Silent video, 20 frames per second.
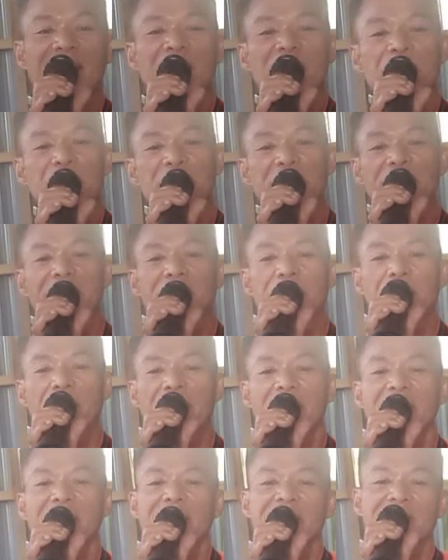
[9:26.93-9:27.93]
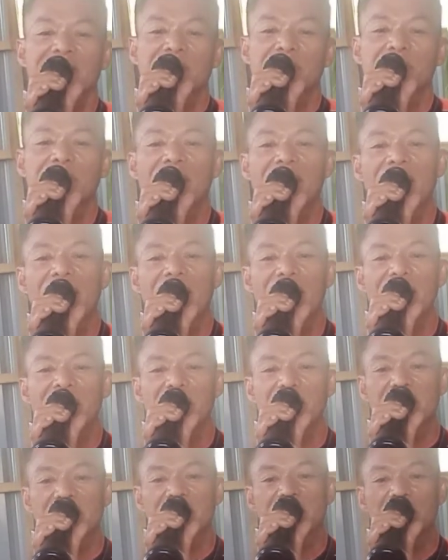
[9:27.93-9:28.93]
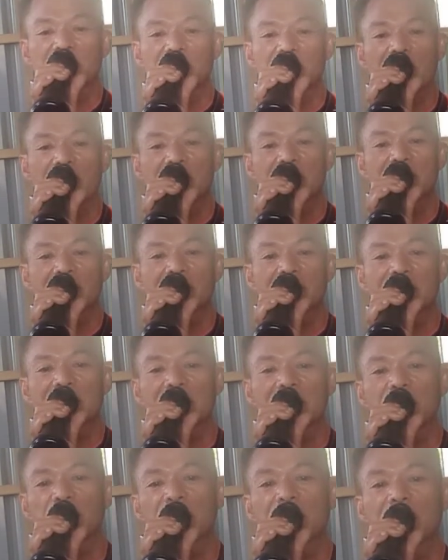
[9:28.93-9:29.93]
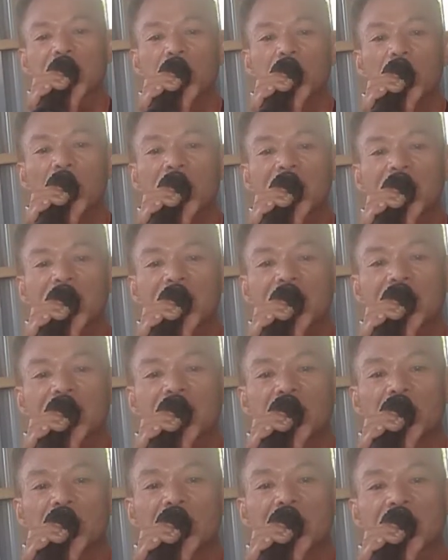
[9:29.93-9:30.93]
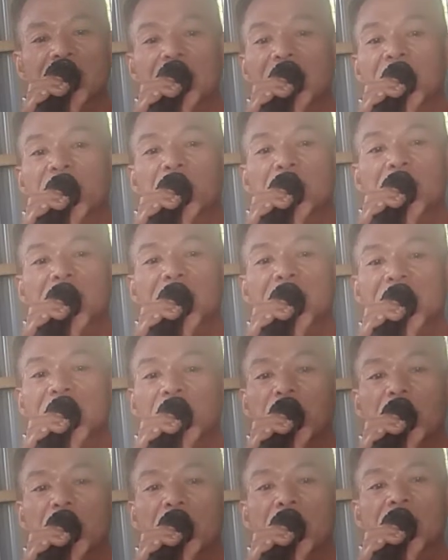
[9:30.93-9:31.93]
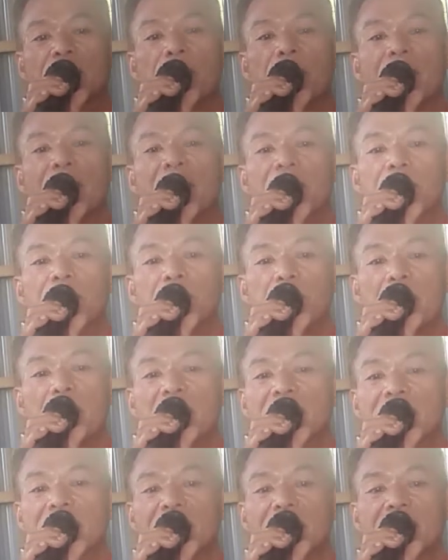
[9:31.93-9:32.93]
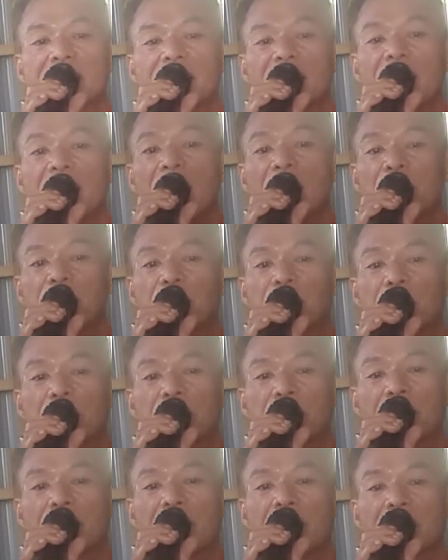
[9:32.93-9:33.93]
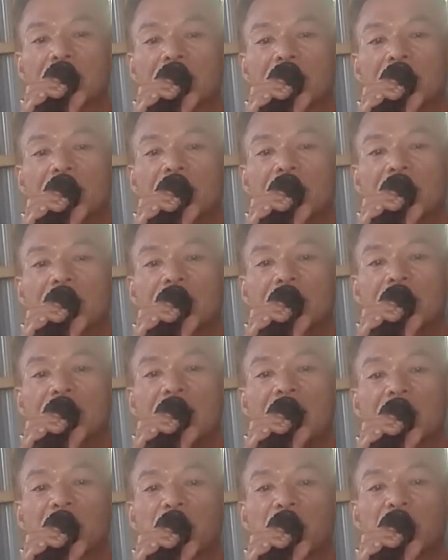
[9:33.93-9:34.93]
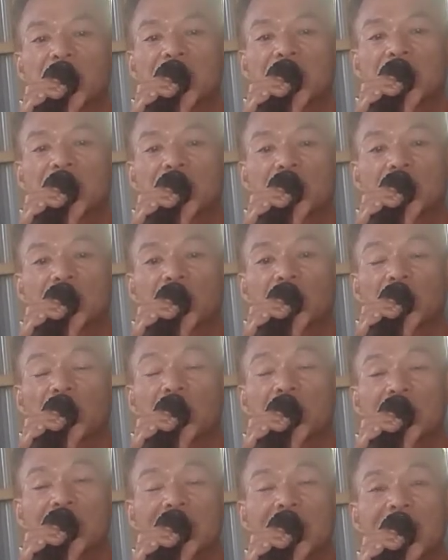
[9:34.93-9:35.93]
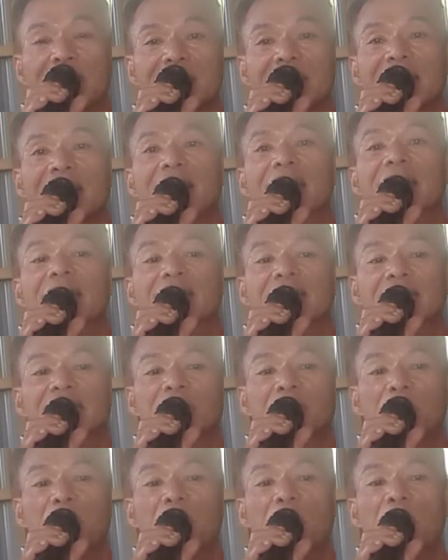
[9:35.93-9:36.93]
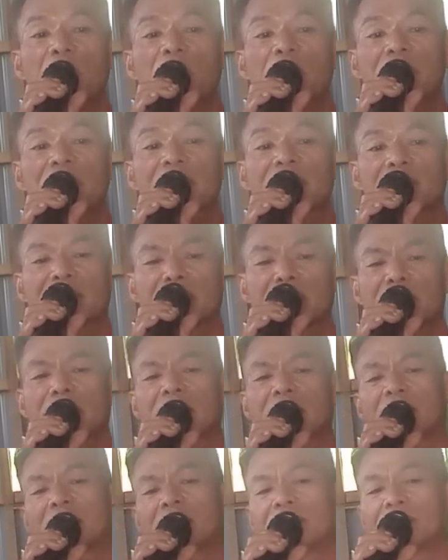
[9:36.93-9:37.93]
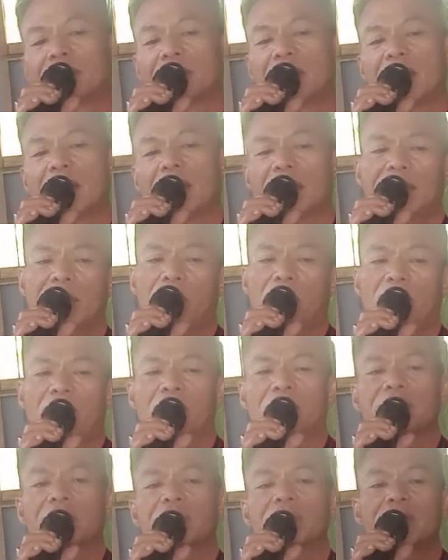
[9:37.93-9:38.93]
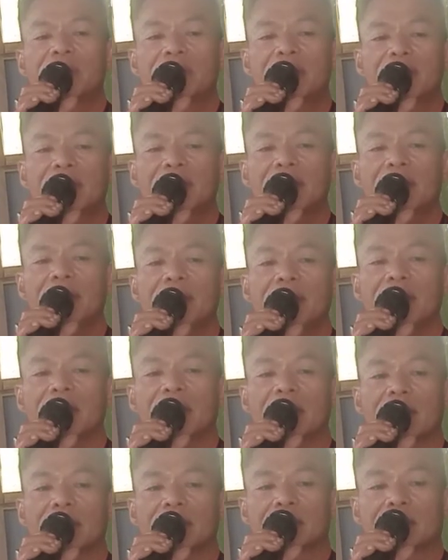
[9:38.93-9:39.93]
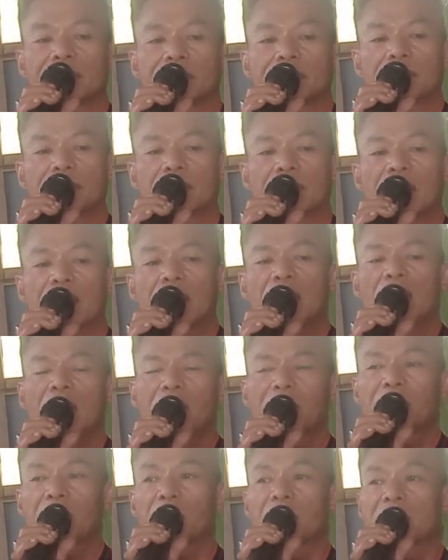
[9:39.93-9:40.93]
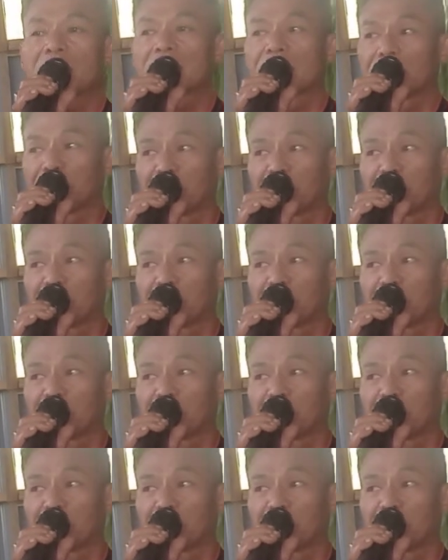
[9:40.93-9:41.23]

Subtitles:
But the range of the language situations in which multilinguals can participate, making appropriate language choices, is more extensive. Now, how do you understand that? Of course,